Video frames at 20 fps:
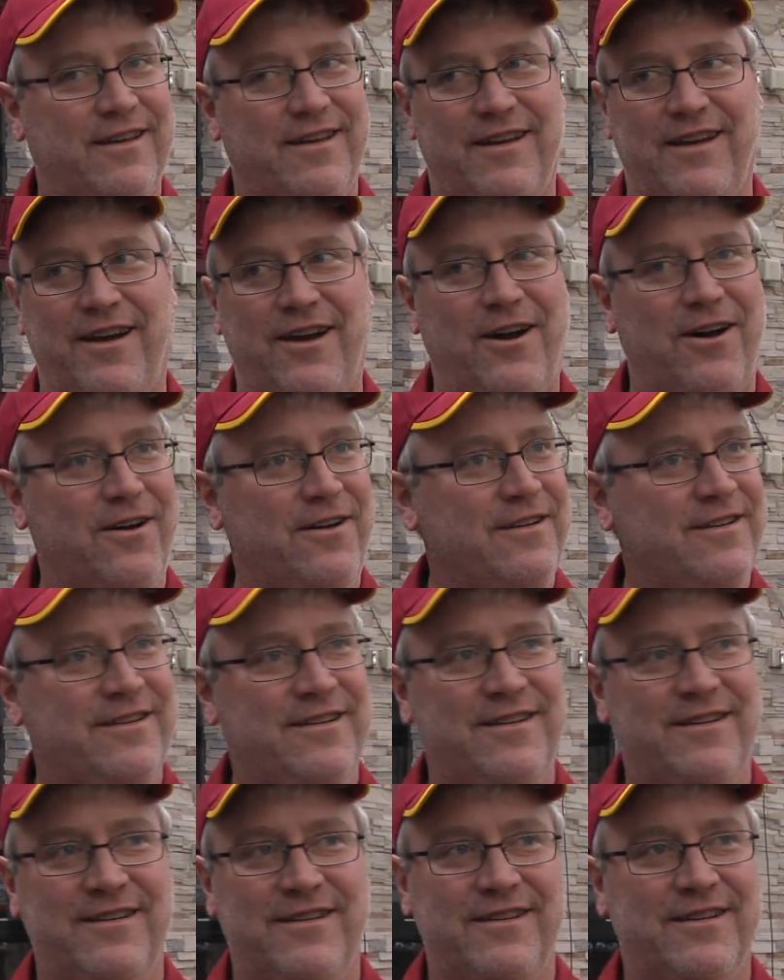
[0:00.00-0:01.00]
Oh,
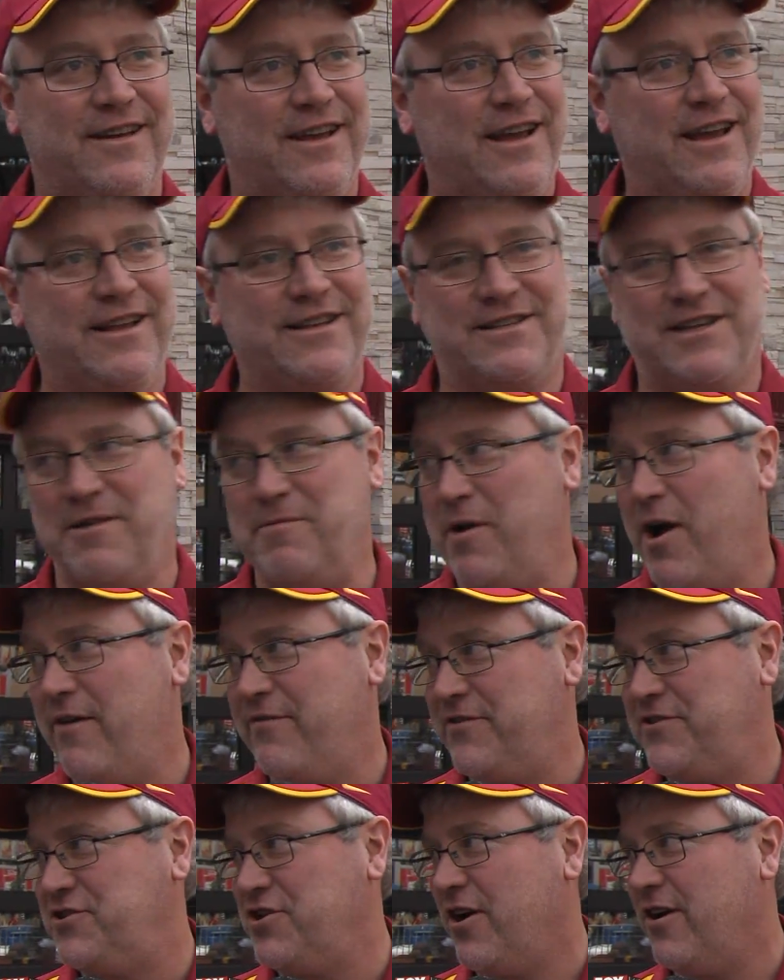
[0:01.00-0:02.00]
it's going to be
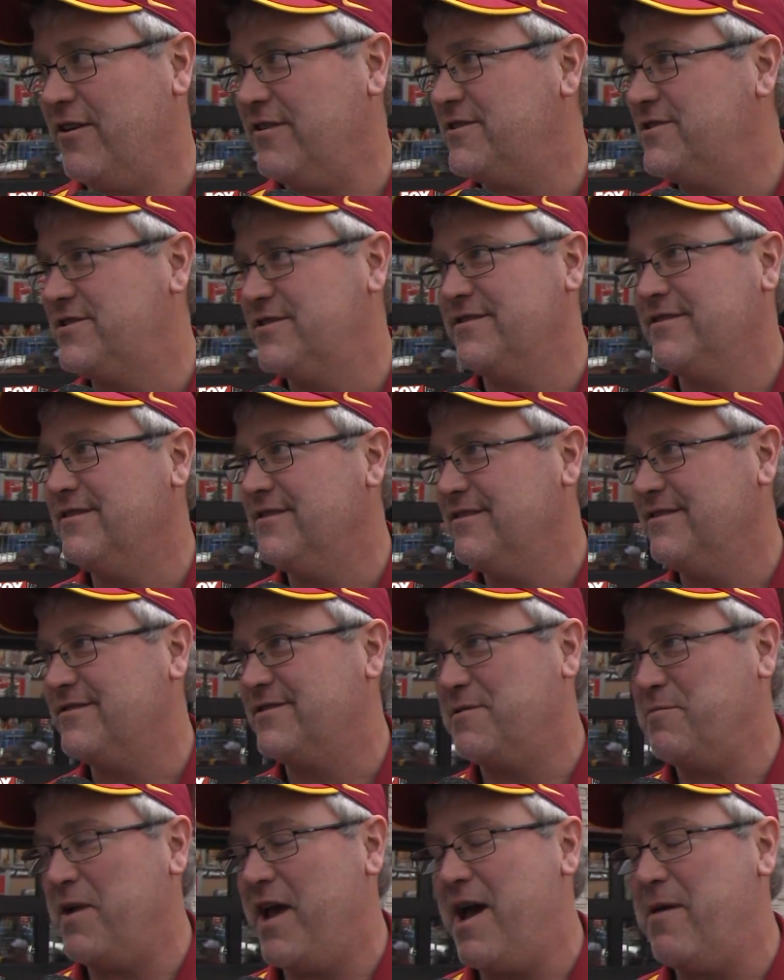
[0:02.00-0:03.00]
off the charts. It's
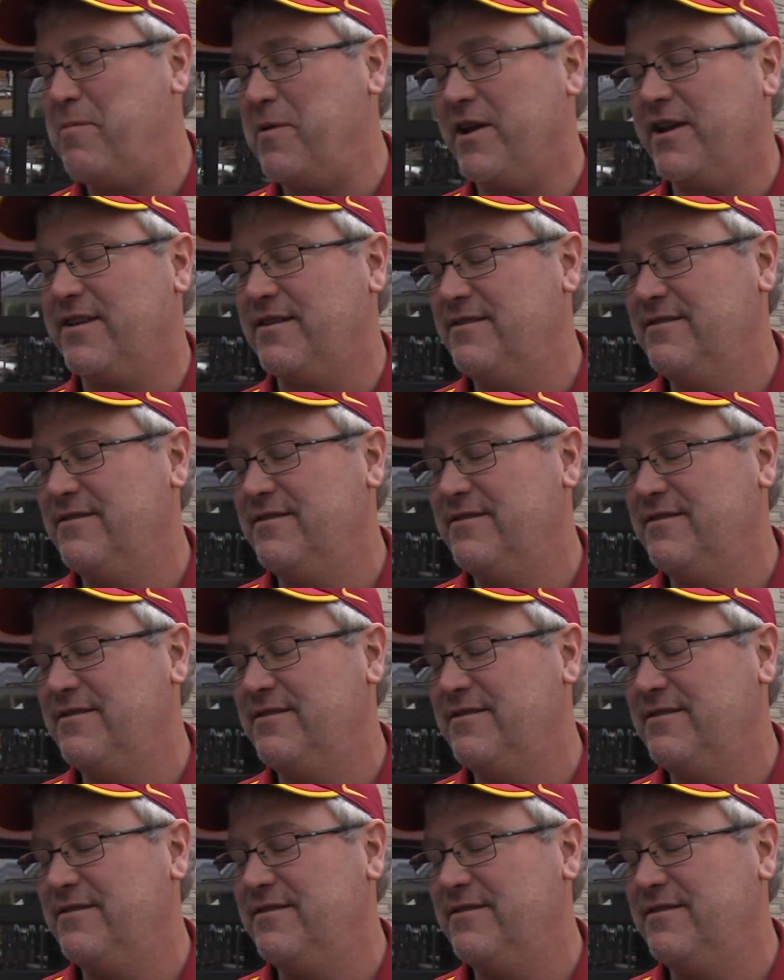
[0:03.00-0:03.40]
going to be epic.